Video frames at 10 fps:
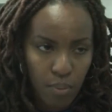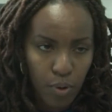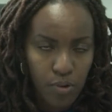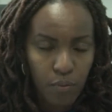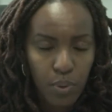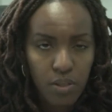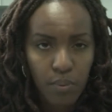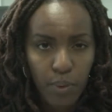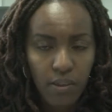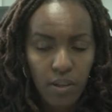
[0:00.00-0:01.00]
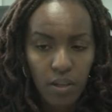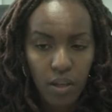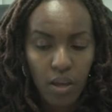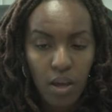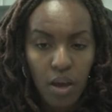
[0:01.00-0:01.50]
come out of PET
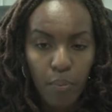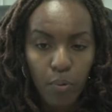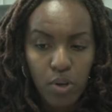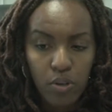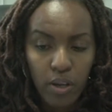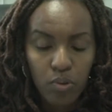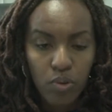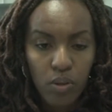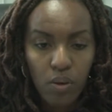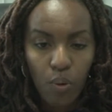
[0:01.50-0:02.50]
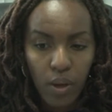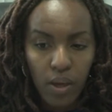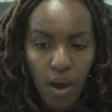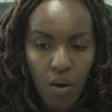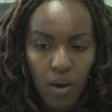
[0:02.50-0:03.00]
basically, but we're trying to see, okay,
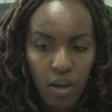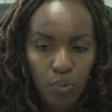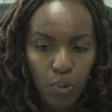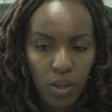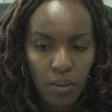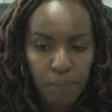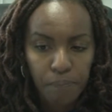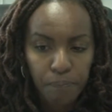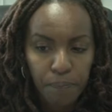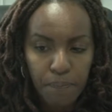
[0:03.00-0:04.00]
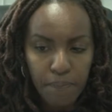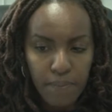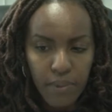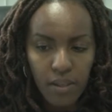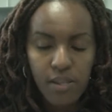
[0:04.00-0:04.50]
how can we
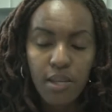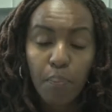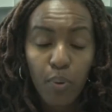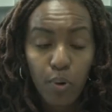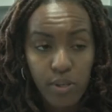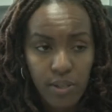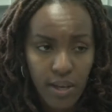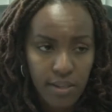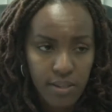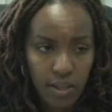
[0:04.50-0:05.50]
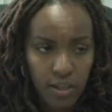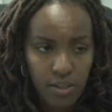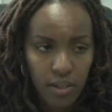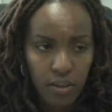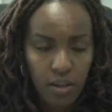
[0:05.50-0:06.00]
support that
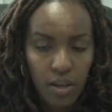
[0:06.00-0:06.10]
sector?